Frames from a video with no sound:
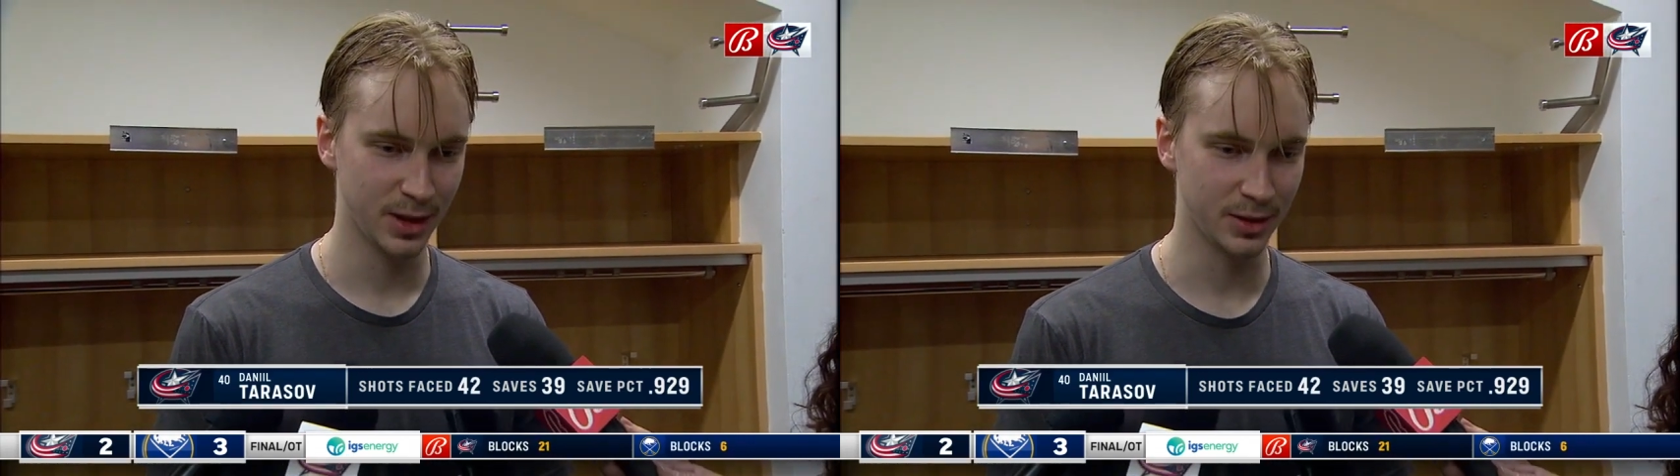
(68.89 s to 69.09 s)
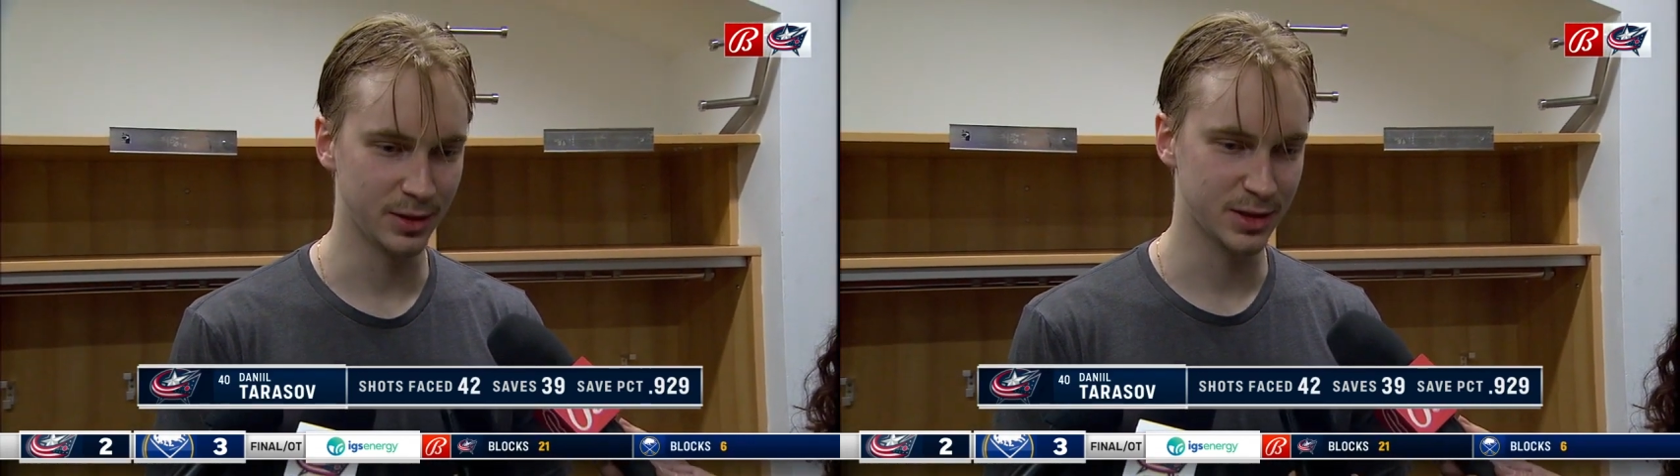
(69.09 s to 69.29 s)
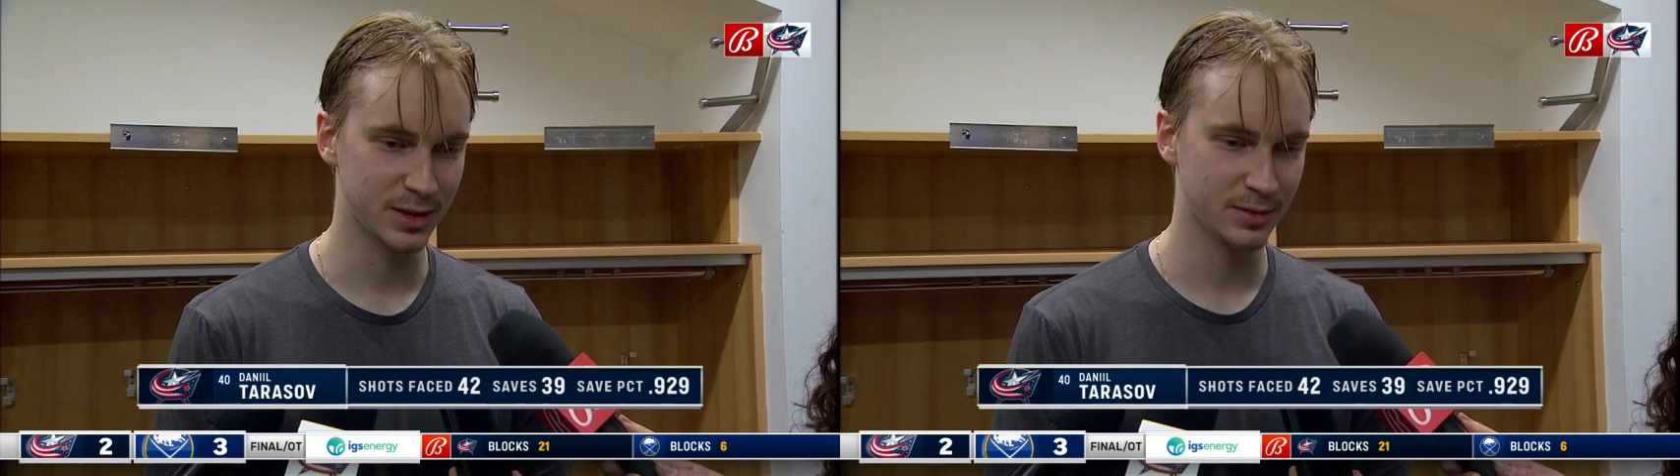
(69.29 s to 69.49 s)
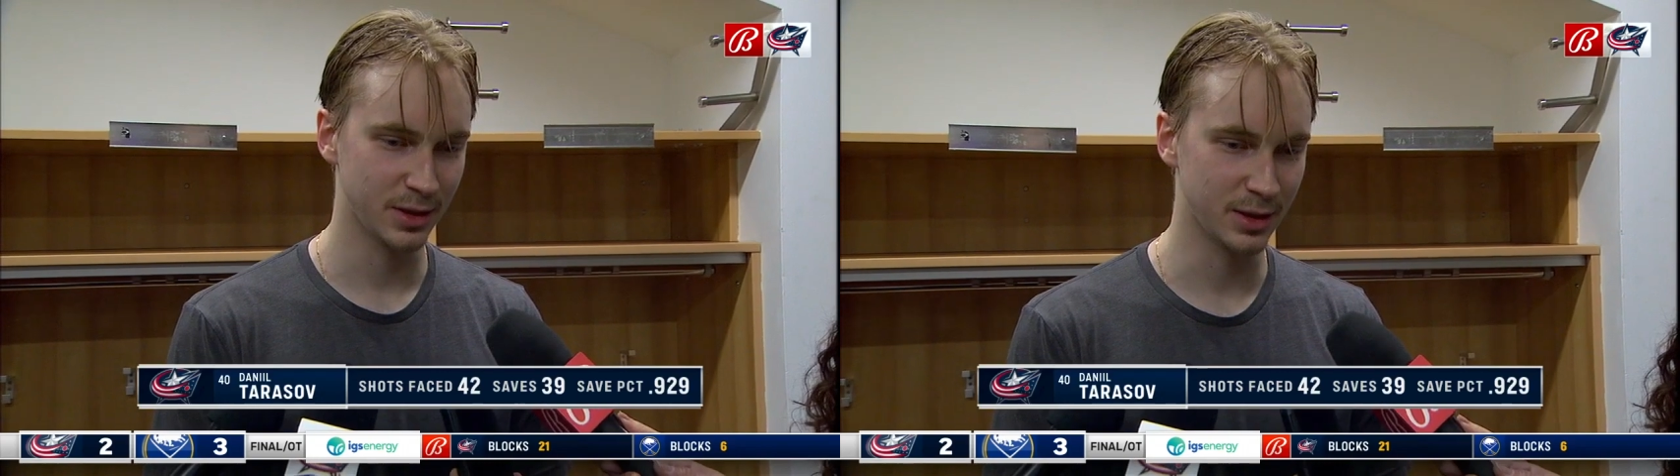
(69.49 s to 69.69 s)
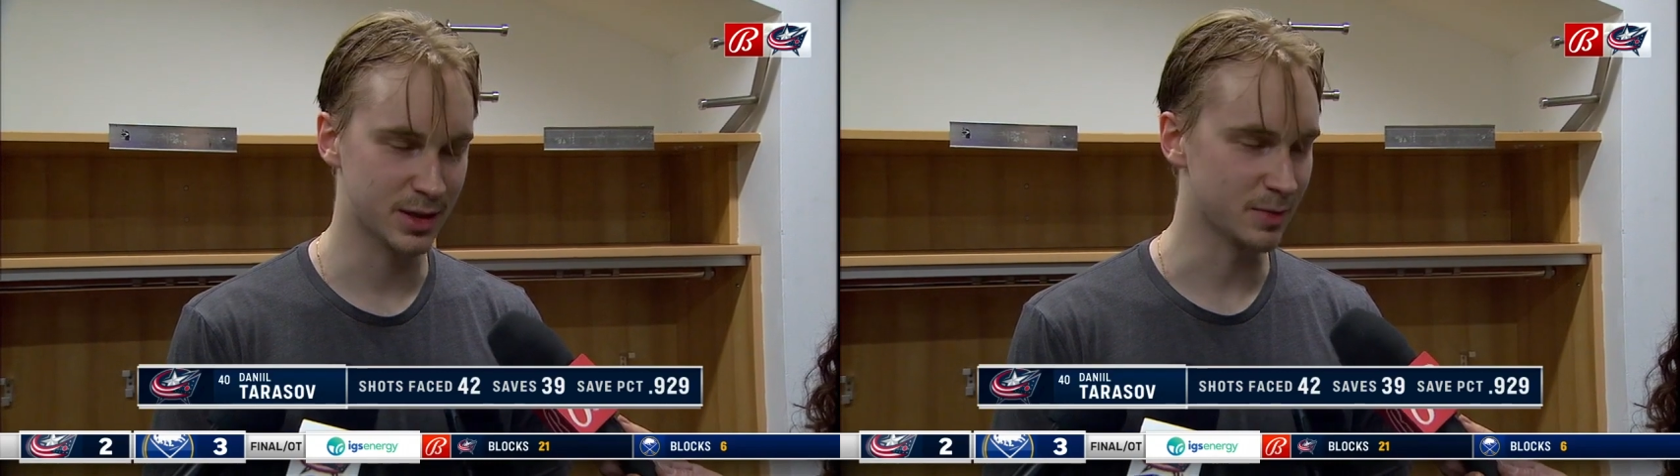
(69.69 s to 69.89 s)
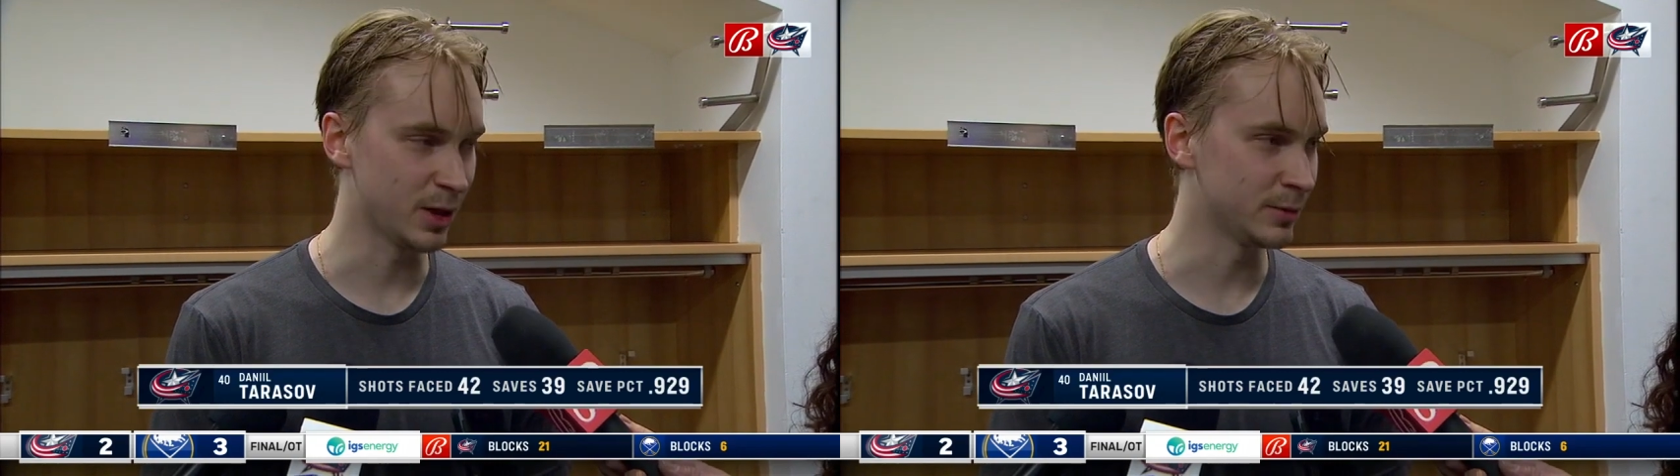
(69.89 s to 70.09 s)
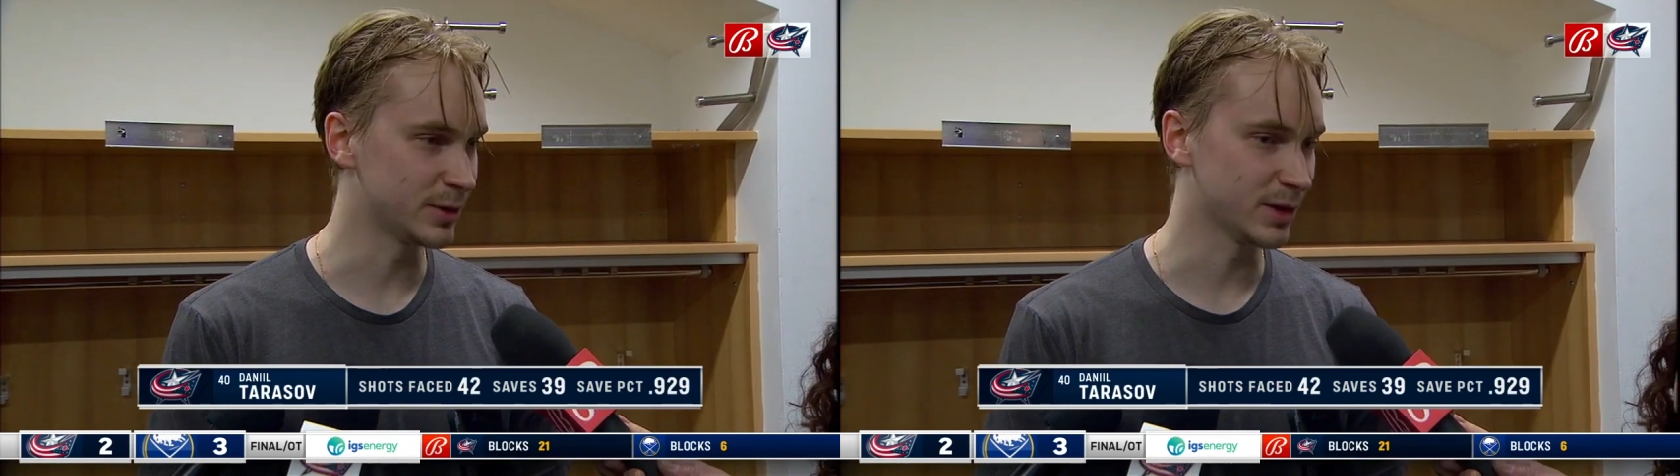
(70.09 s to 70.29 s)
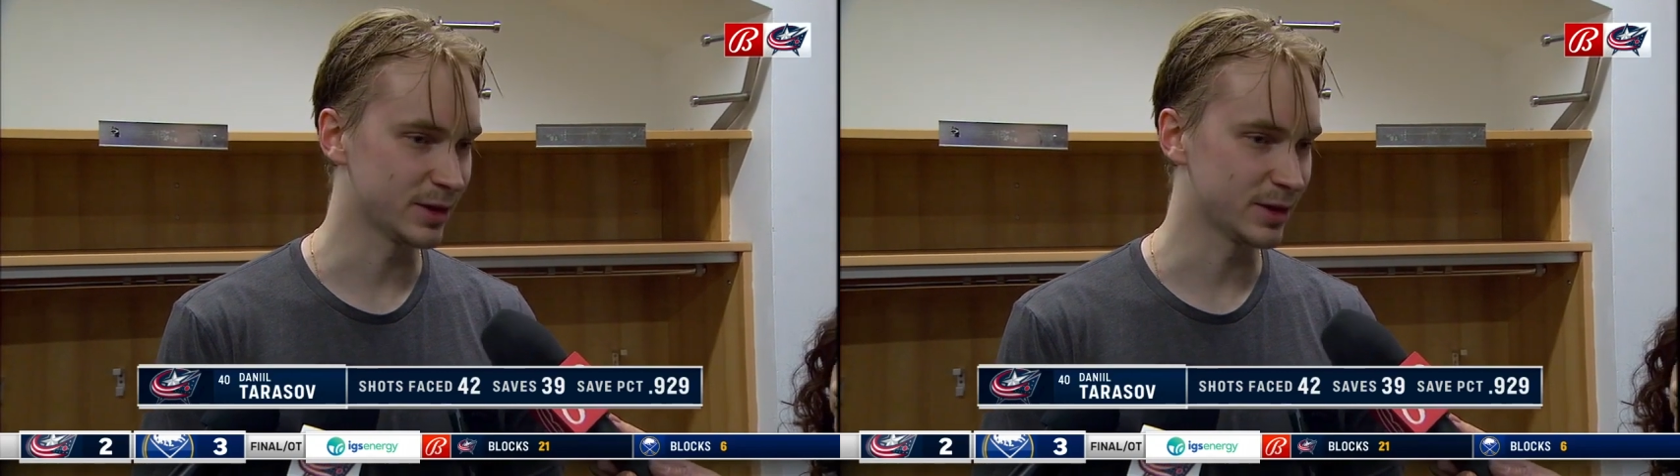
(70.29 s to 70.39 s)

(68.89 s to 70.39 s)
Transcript: at this at this moment,